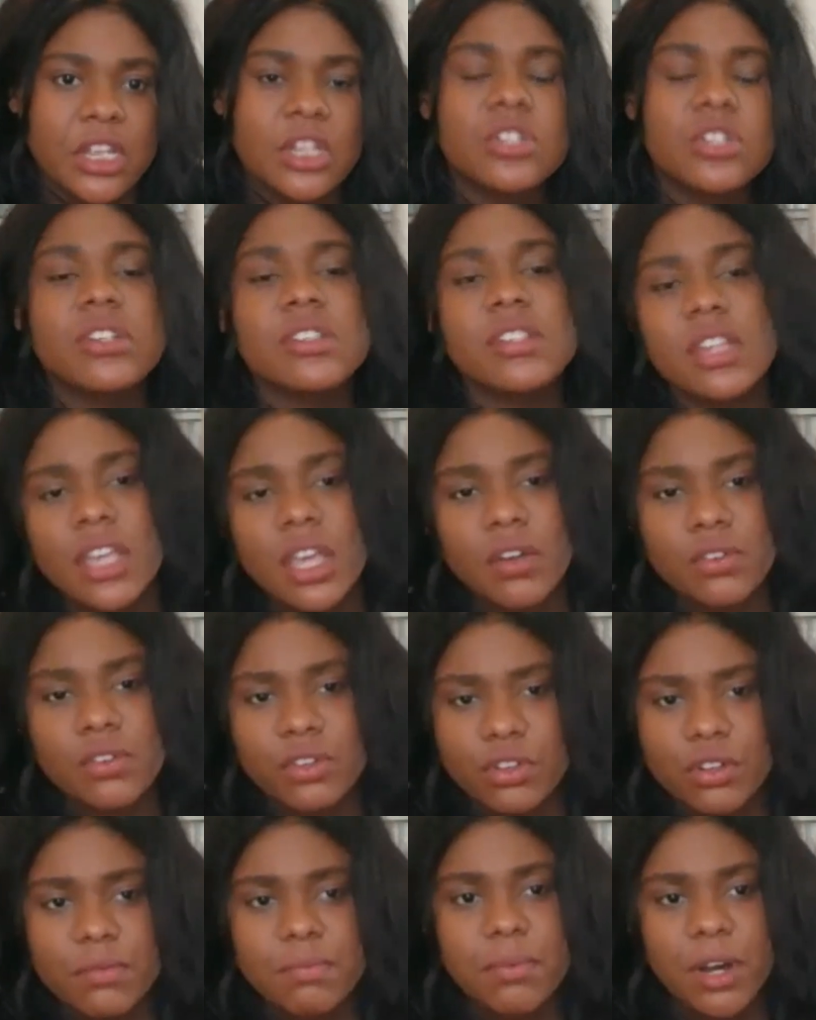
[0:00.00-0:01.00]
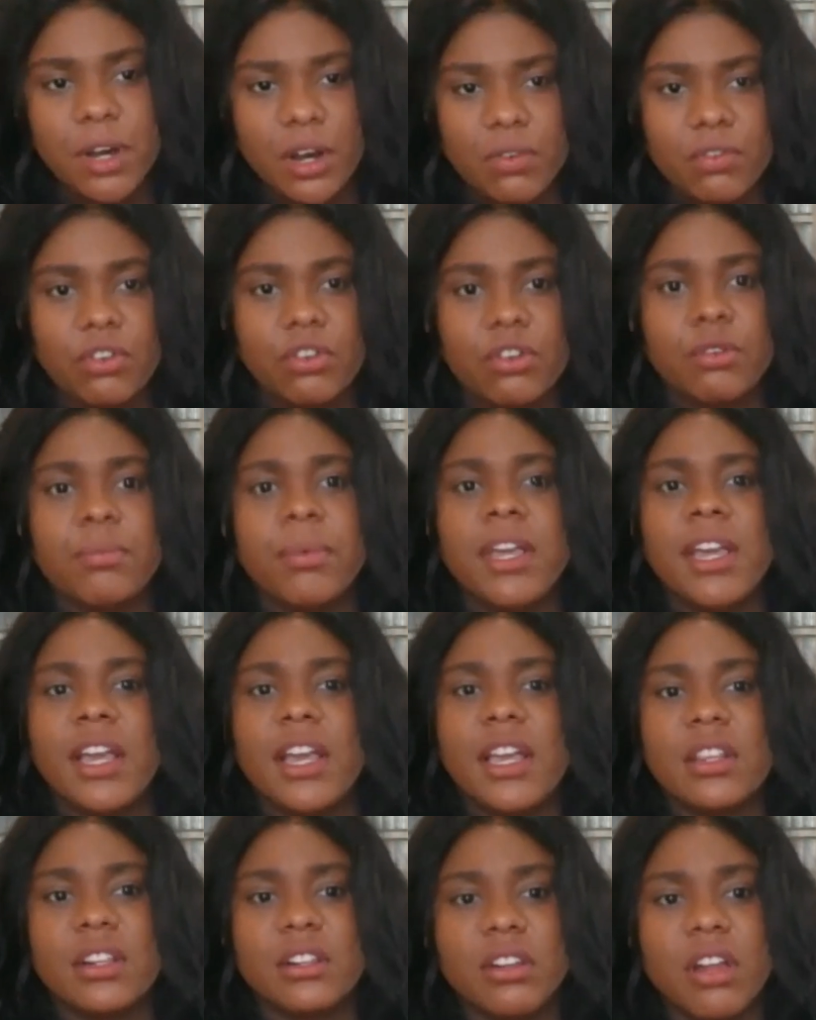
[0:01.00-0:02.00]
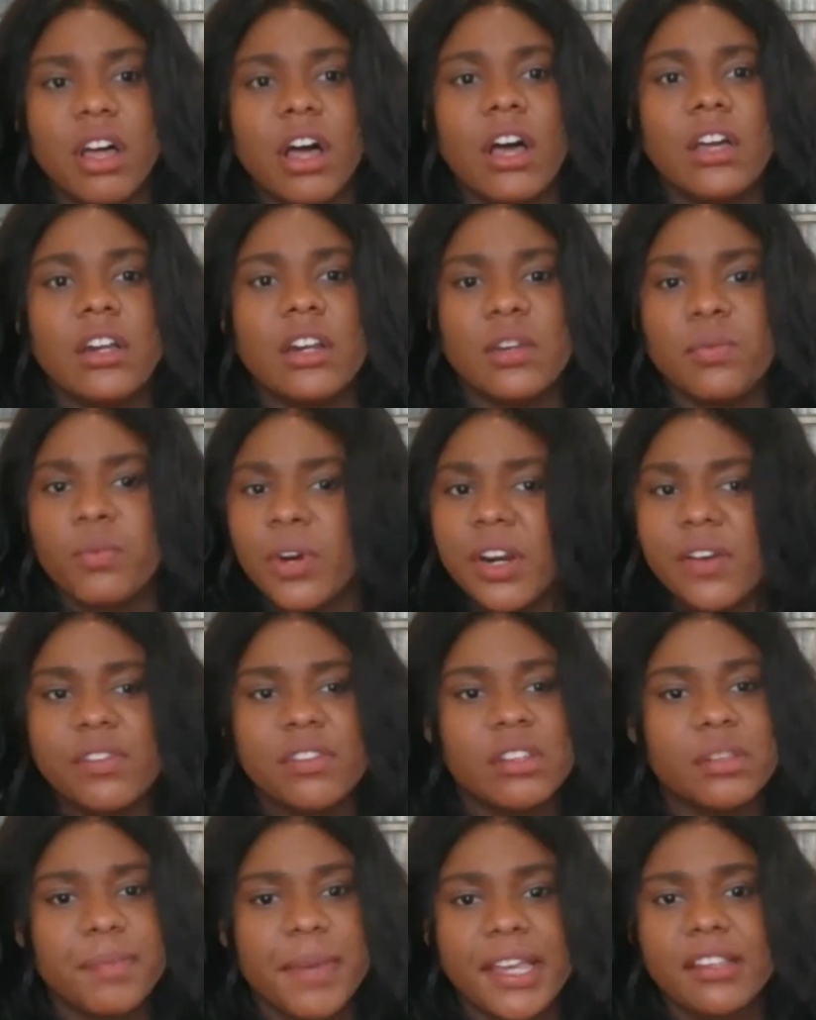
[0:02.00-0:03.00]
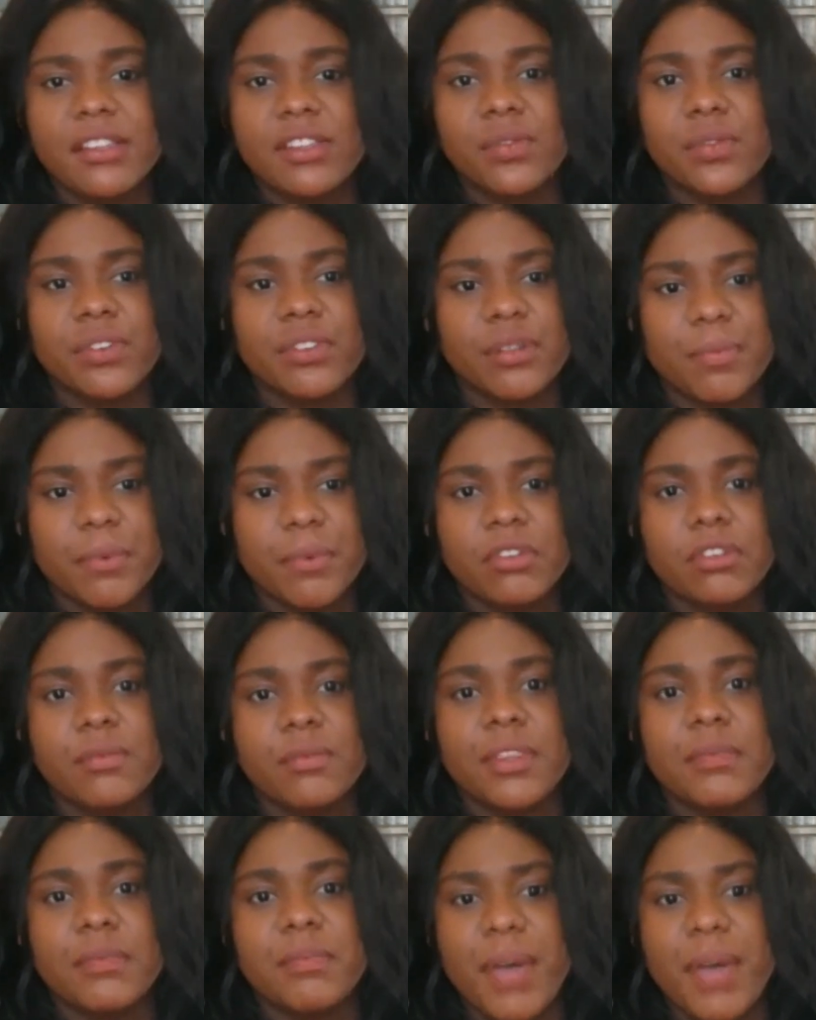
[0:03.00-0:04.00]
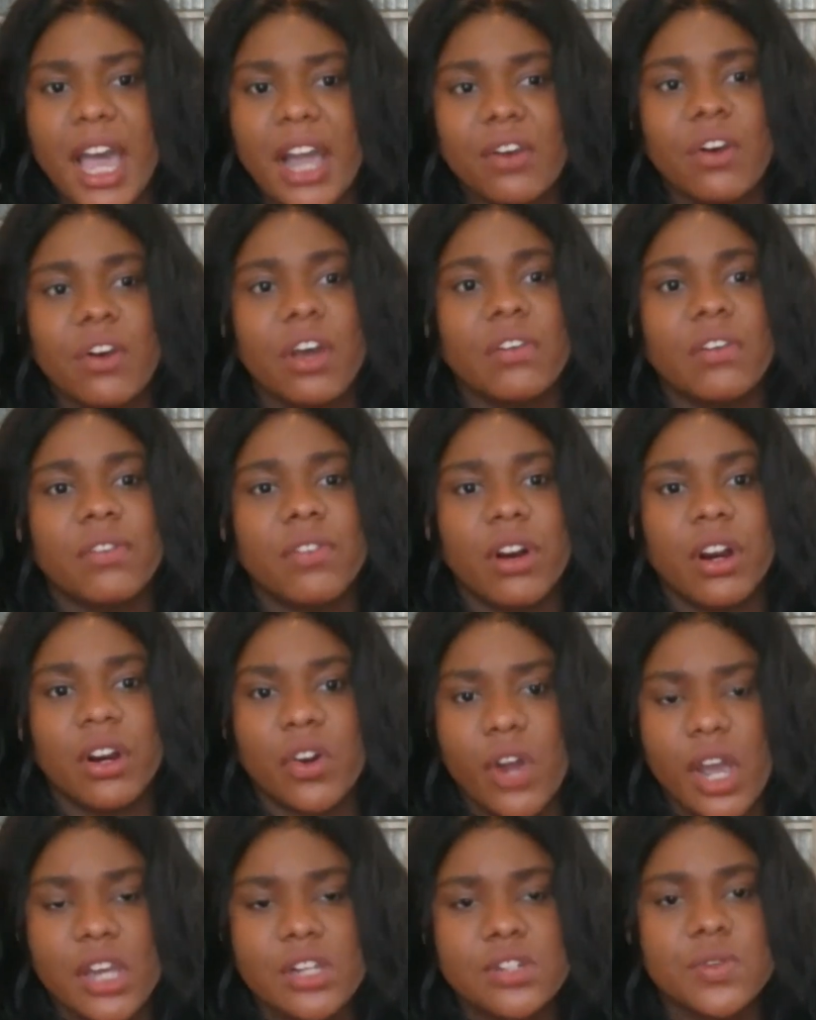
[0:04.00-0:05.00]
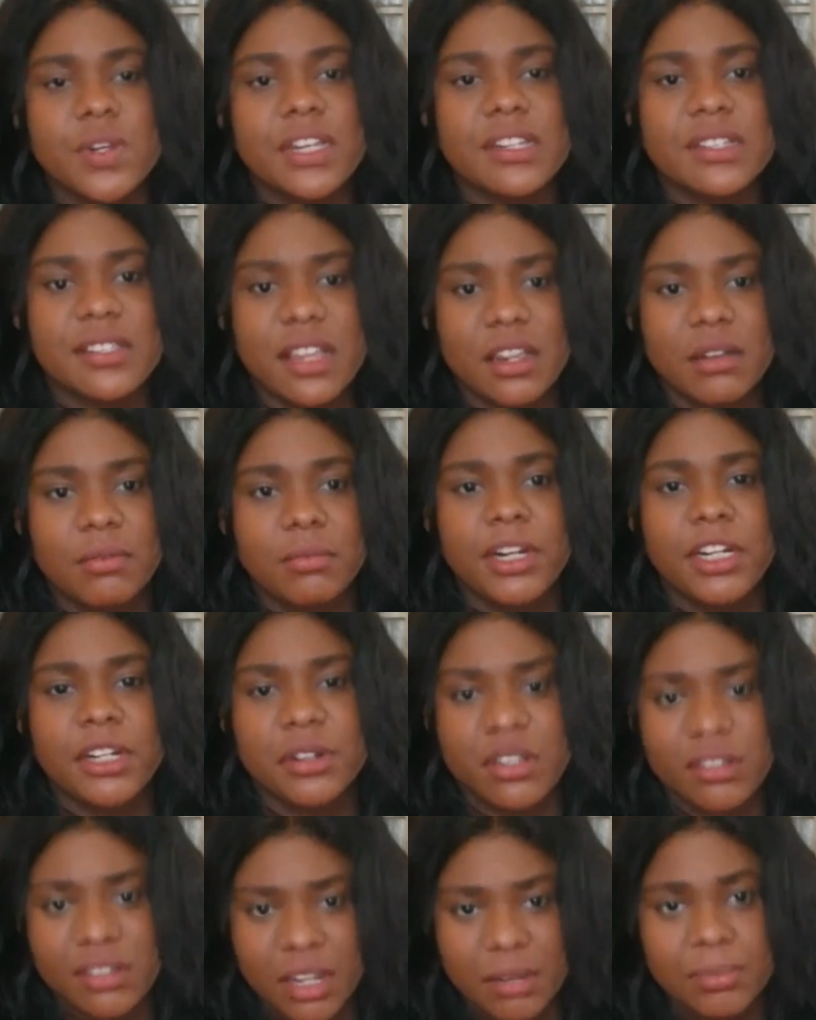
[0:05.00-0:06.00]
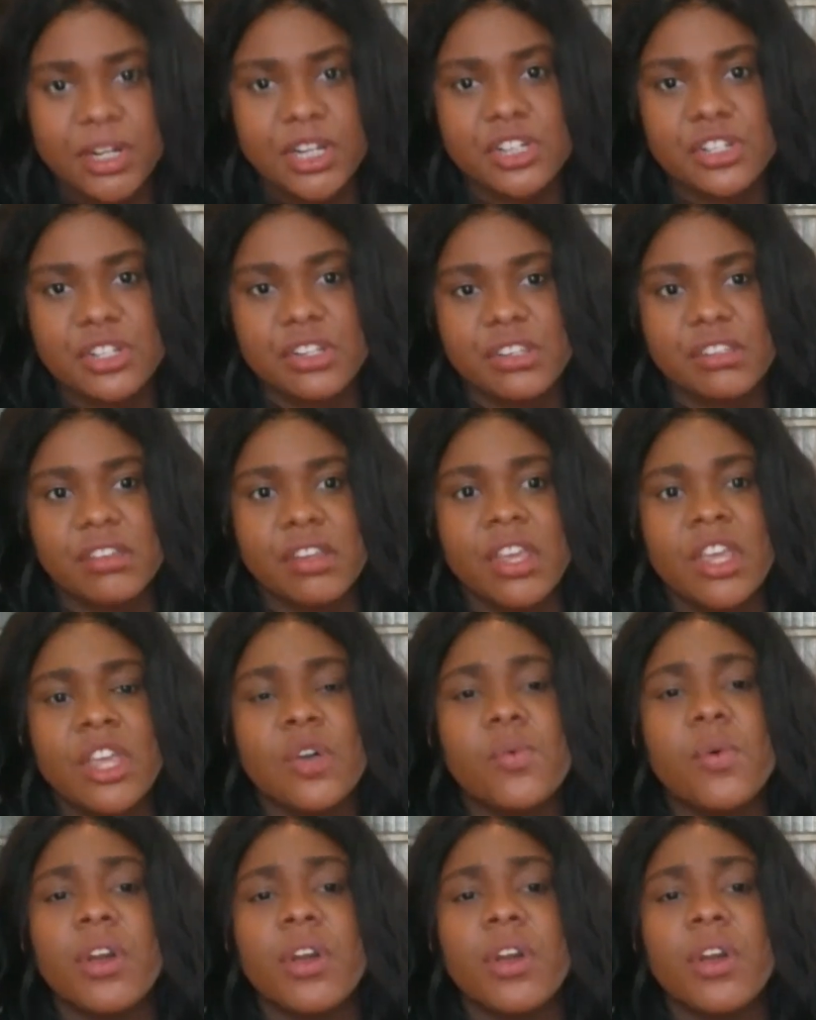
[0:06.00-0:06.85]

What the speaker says: Just like how Newcomb Ballroom and the lawn and whatever spaces were supposed to be the background for our graduating celebrations,